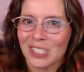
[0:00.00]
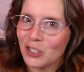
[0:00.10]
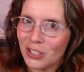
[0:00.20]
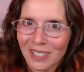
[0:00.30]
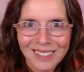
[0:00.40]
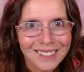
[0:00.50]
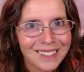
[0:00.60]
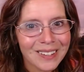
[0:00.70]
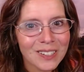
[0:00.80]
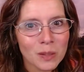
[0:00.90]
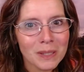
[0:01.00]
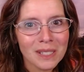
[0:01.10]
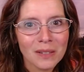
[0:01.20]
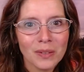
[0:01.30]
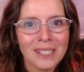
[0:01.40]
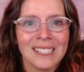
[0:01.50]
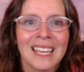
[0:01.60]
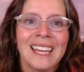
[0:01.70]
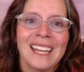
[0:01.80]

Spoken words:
Just as there are specific